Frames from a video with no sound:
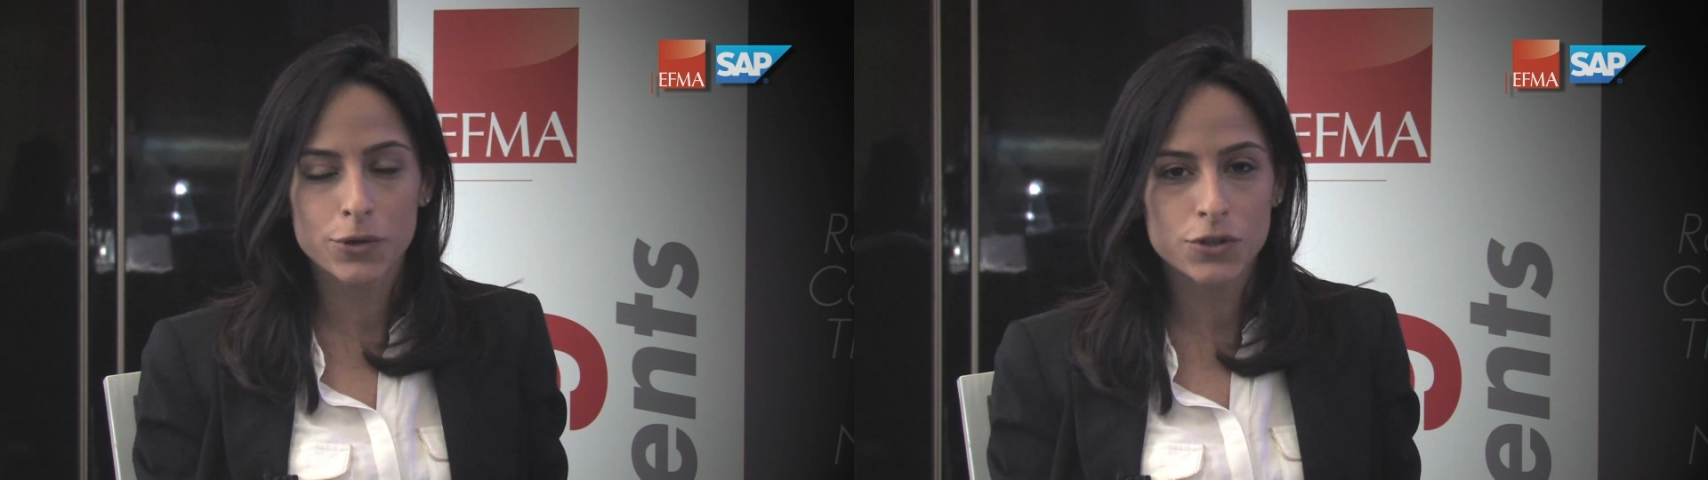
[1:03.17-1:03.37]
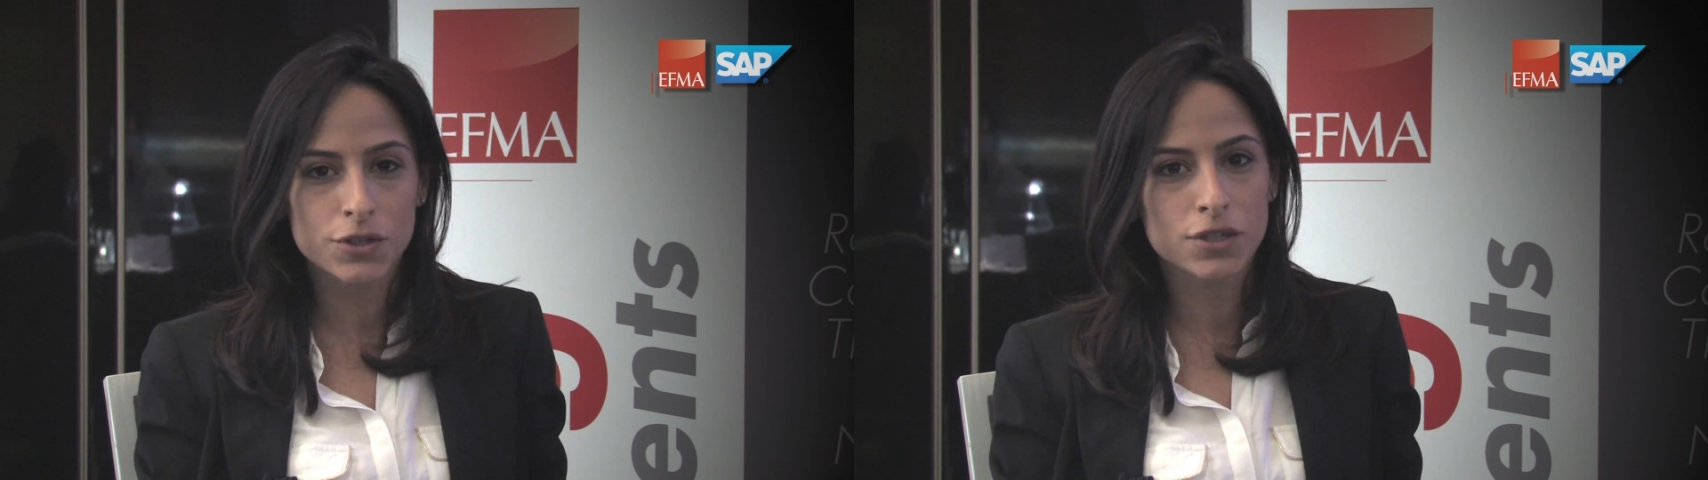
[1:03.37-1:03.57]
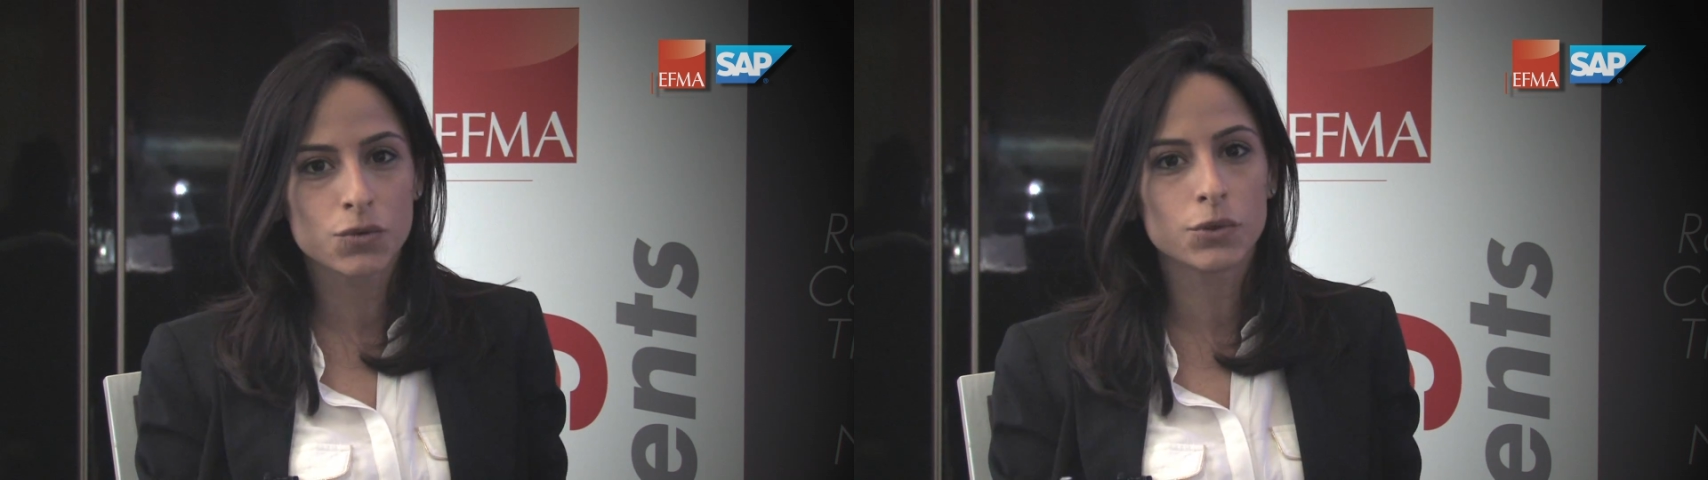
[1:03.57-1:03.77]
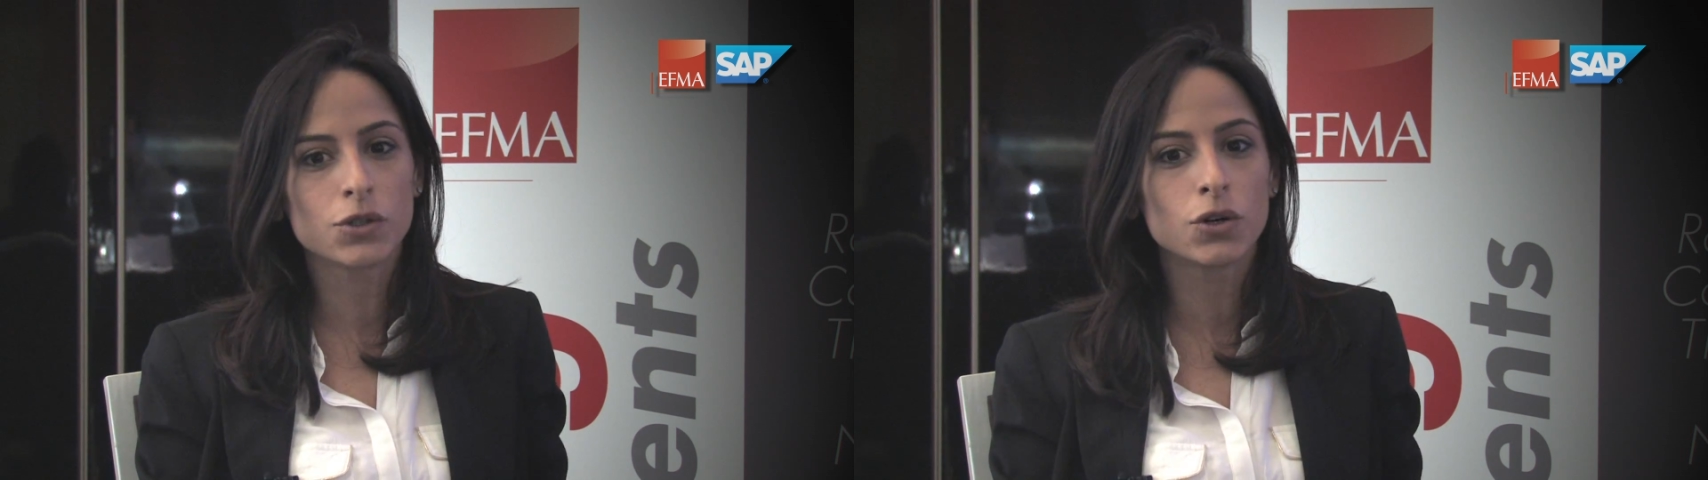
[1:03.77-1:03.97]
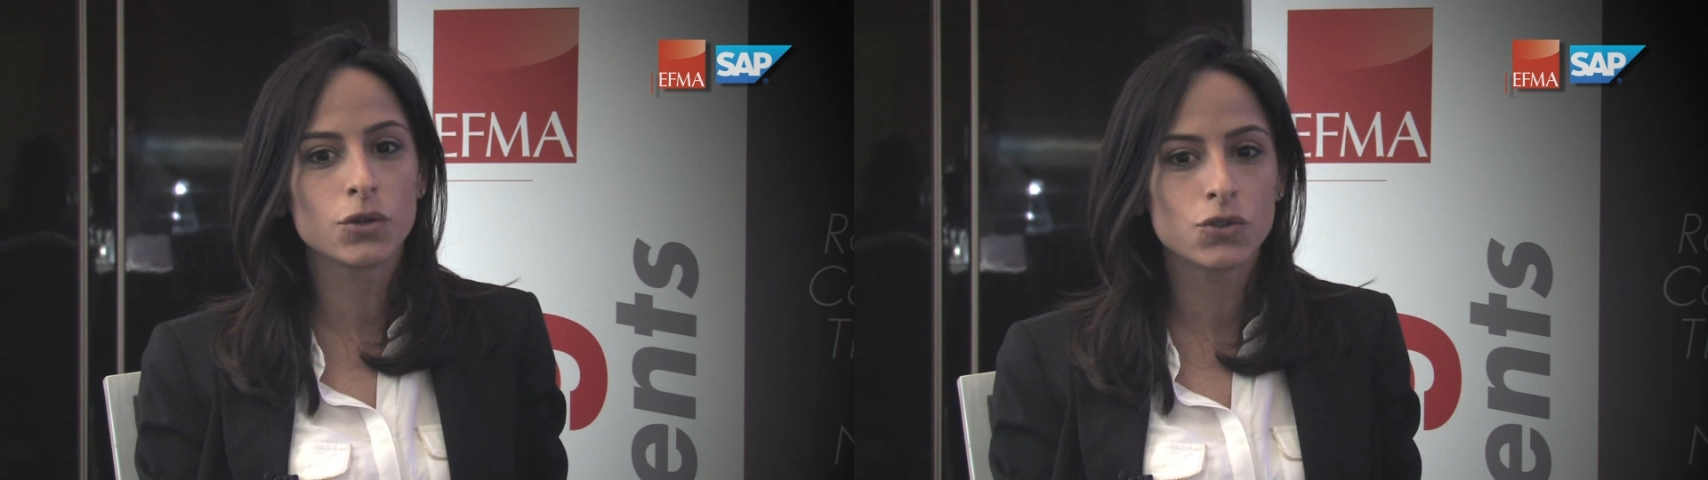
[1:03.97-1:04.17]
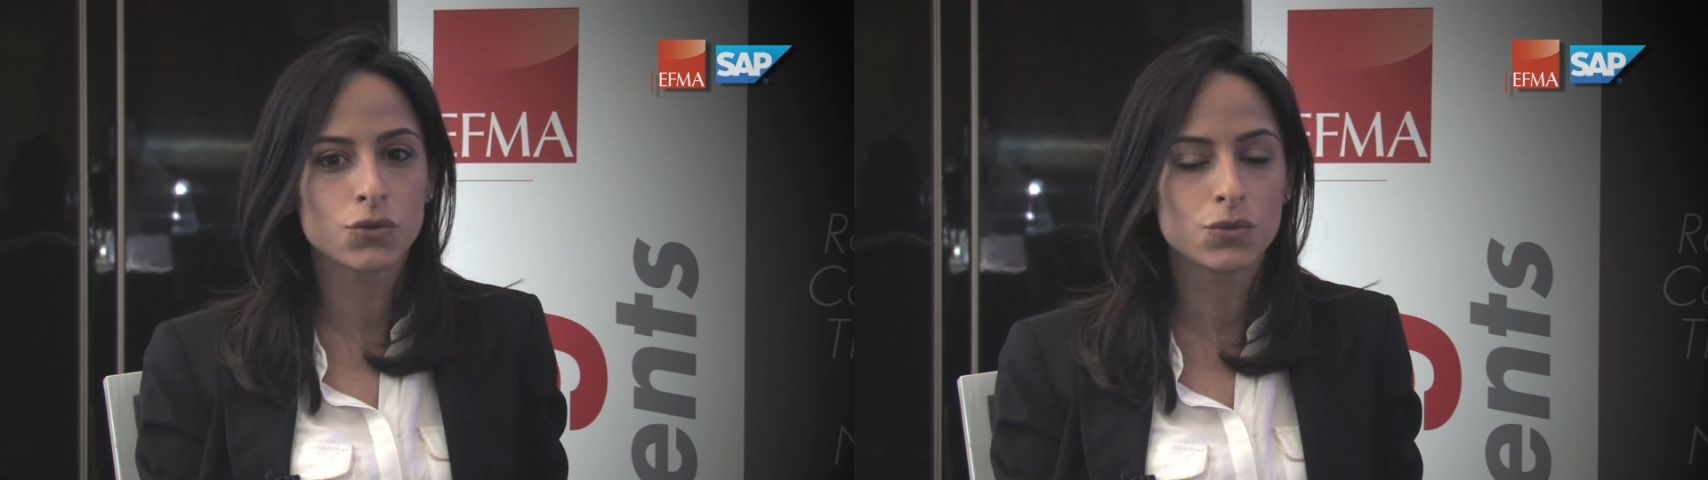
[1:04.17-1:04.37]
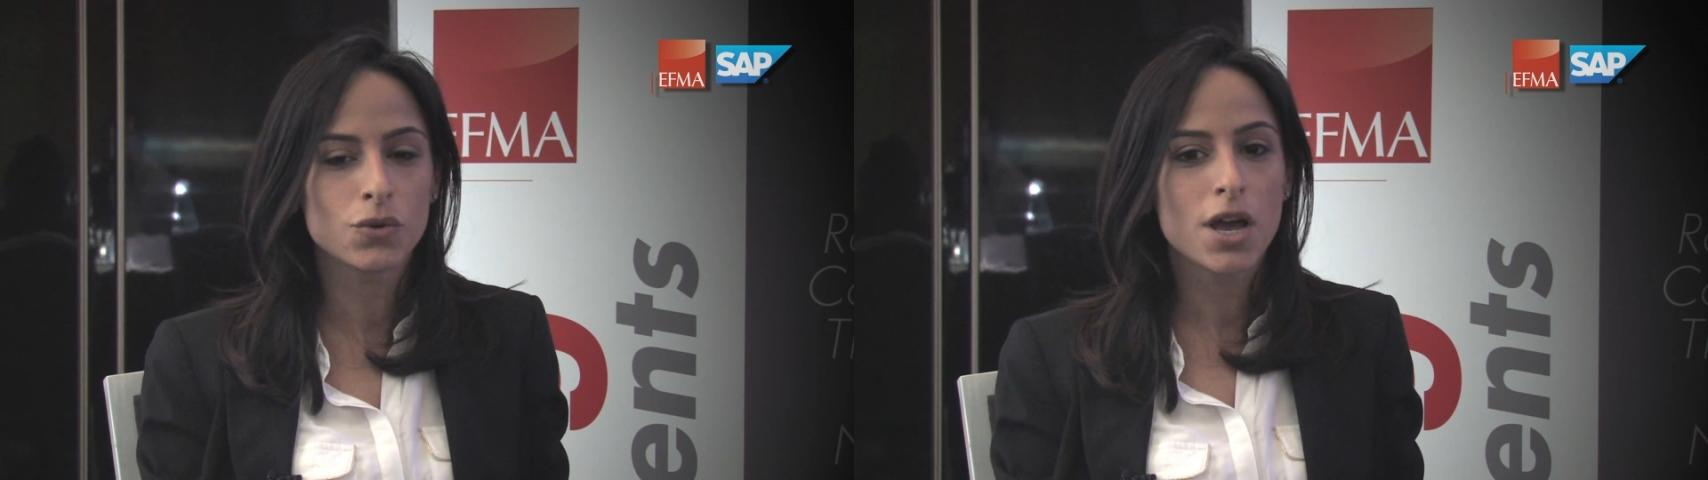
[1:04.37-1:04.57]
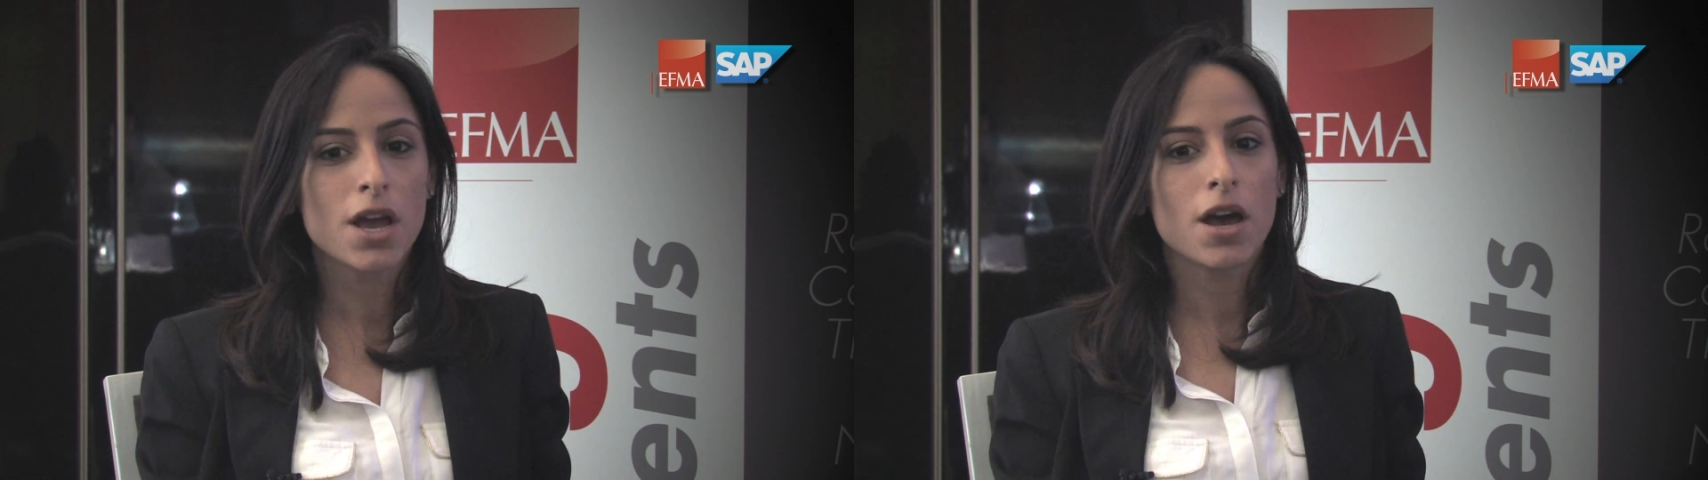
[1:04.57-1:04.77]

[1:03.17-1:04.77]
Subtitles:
purchases would go to